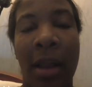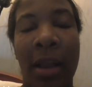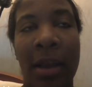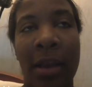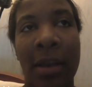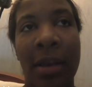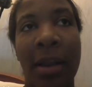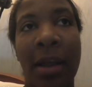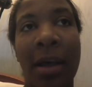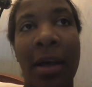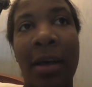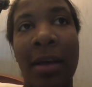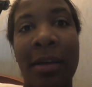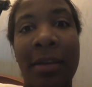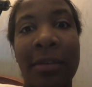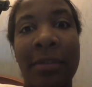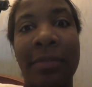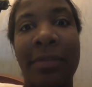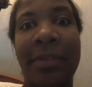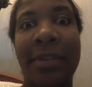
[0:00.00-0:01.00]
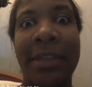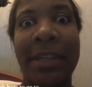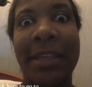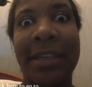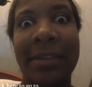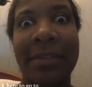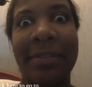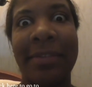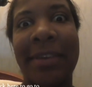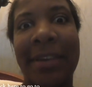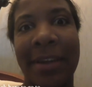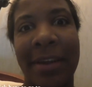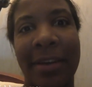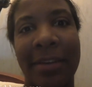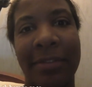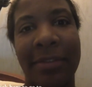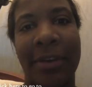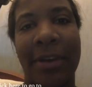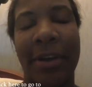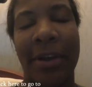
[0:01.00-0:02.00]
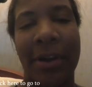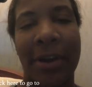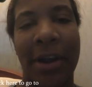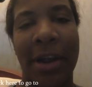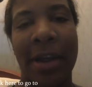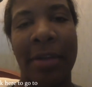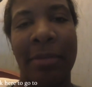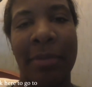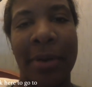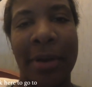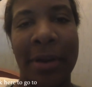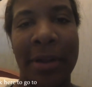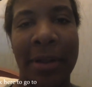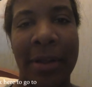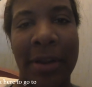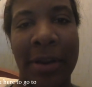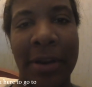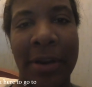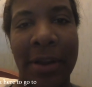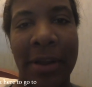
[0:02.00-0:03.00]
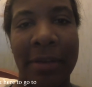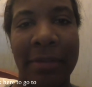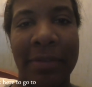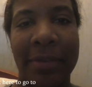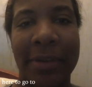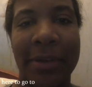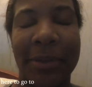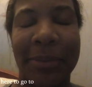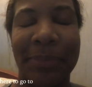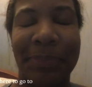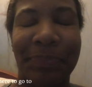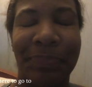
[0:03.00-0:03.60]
love, love, love her. I really love her.